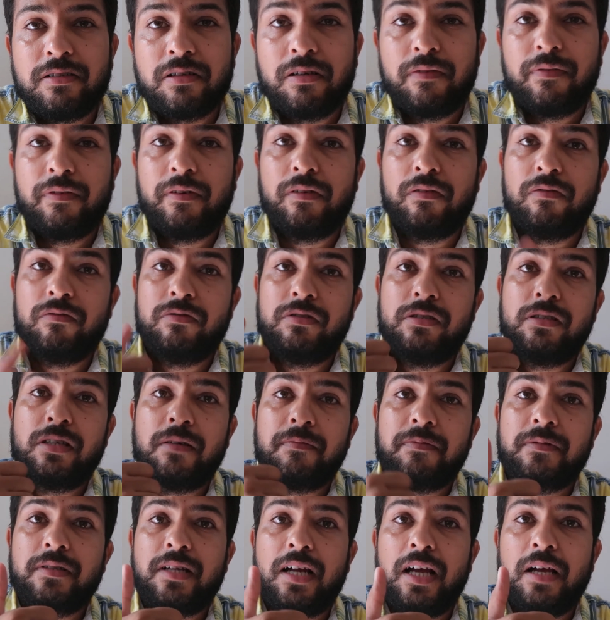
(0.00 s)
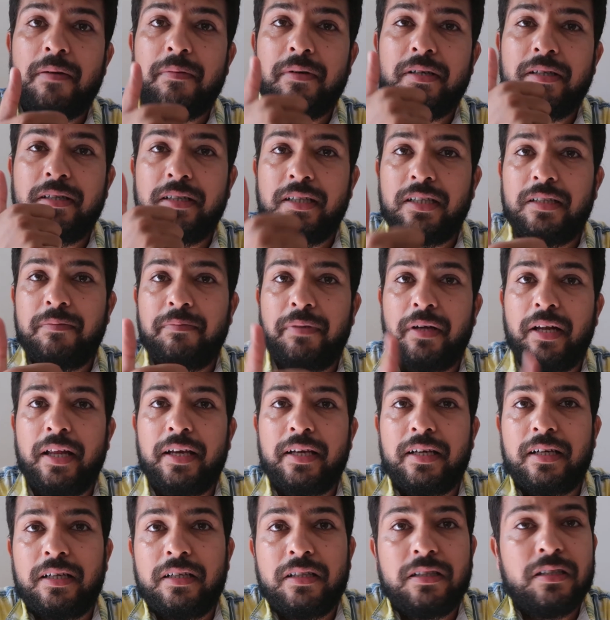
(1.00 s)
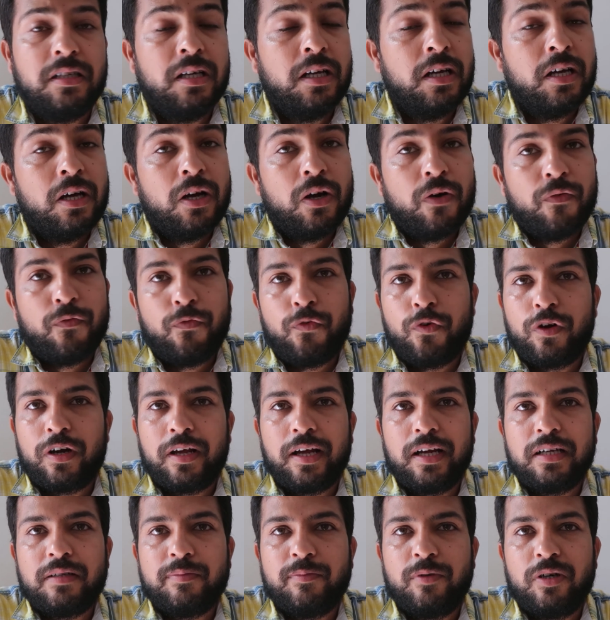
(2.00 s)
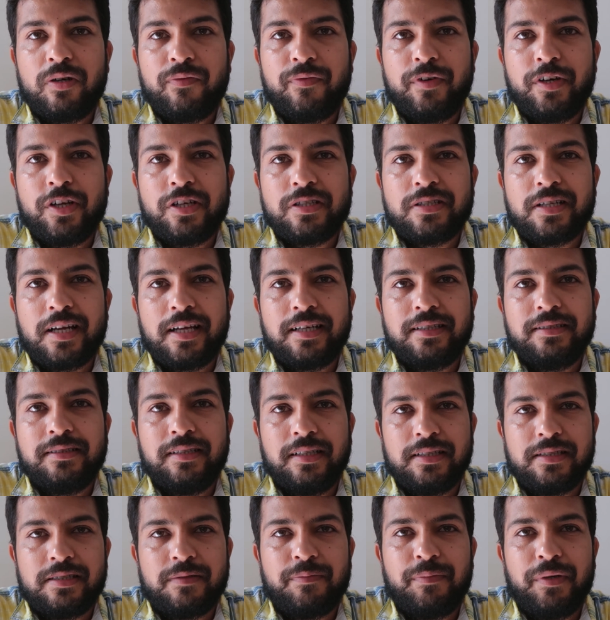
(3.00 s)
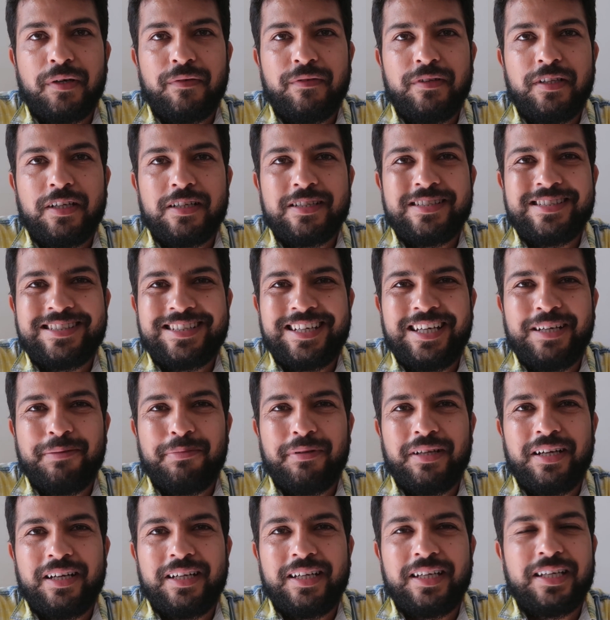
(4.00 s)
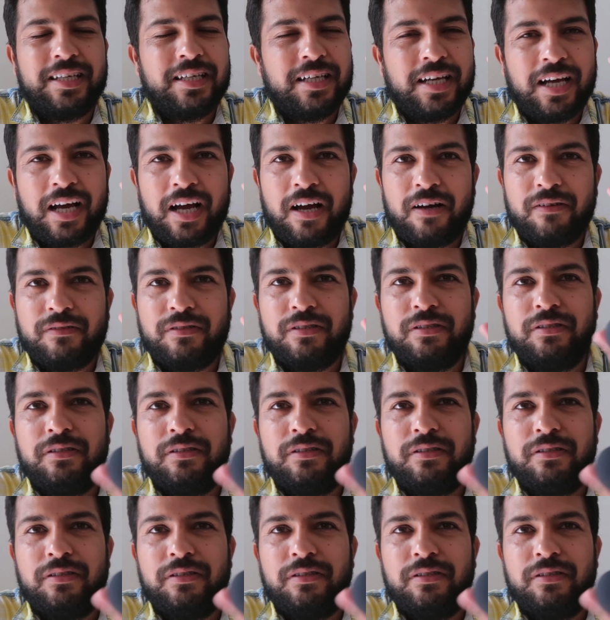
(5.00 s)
Don't forget to subscribe and hit bell icon for get more videos like this. Be with us, keep learning how to